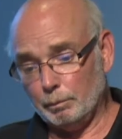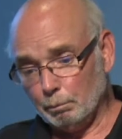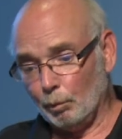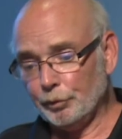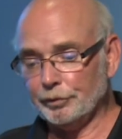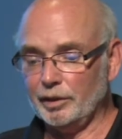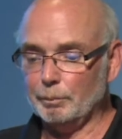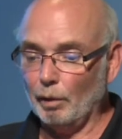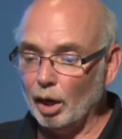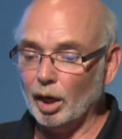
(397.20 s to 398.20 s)
mostly the
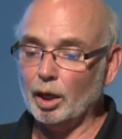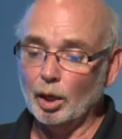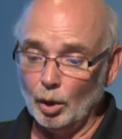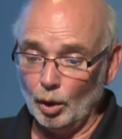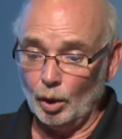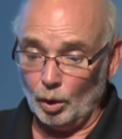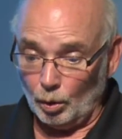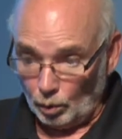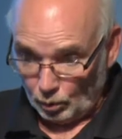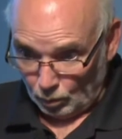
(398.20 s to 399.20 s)
park
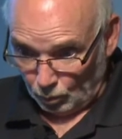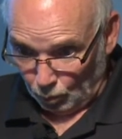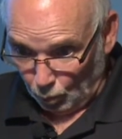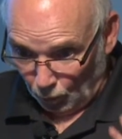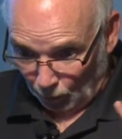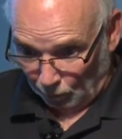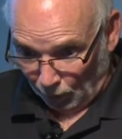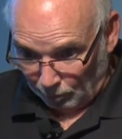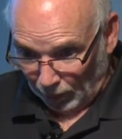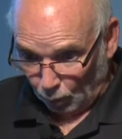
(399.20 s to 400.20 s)

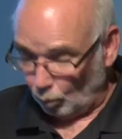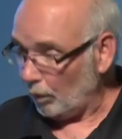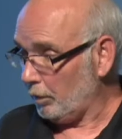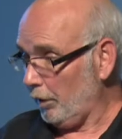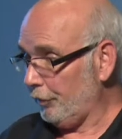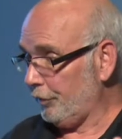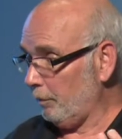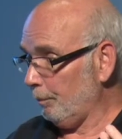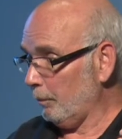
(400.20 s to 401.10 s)
about what this